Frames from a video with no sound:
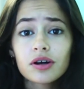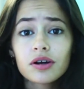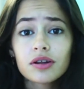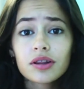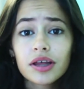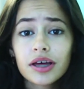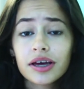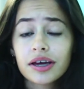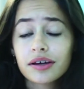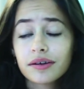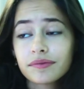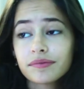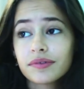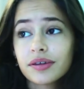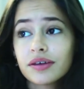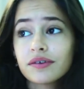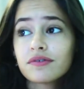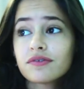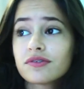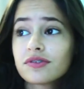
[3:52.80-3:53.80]
like,
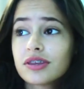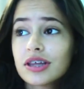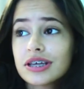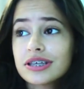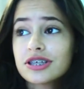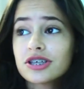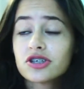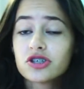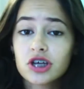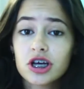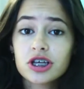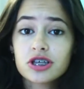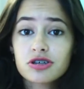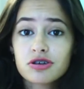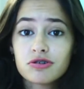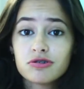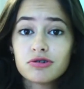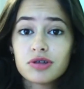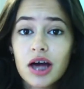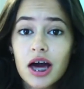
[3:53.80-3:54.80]
if they suggest
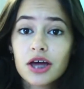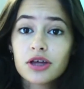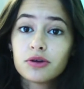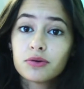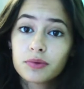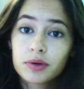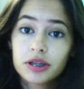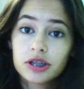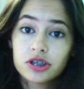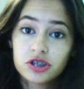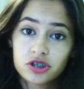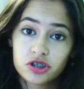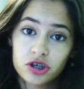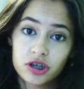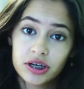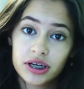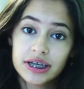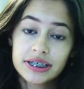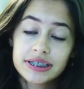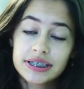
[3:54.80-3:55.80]
you do that, you really
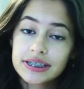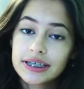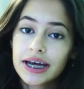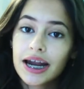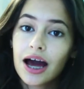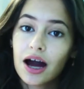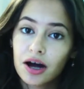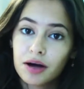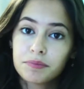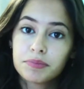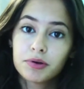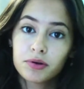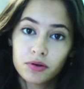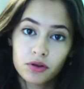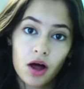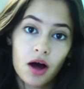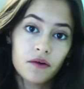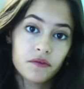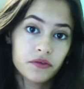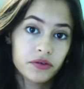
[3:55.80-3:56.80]
should because it's going to help you a
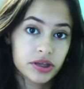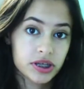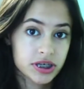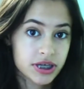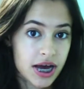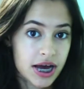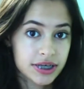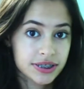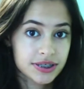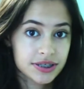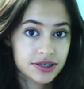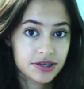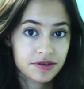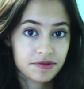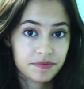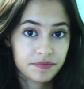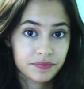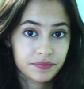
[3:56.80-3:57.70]
lot for the test.